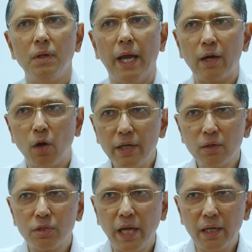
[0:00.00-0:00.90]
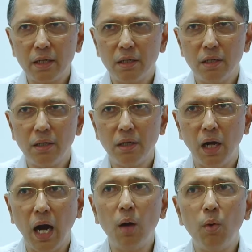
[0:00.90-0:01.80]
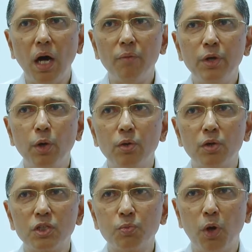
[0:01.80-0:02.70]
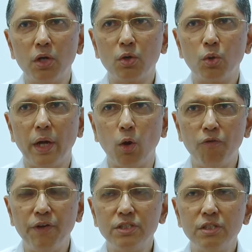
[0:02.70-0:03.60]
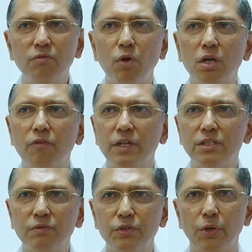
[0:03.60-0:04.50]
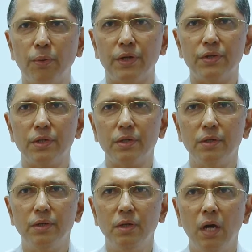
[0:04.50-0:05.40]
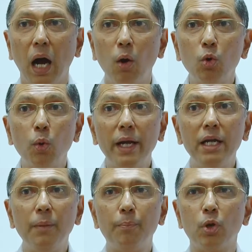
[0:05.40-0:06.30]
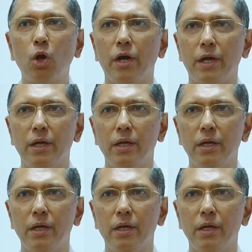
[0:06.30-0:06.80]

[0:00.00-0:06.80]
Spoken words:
According to that, how are we going to respond to an offensive or defensive situation? How do I deploy?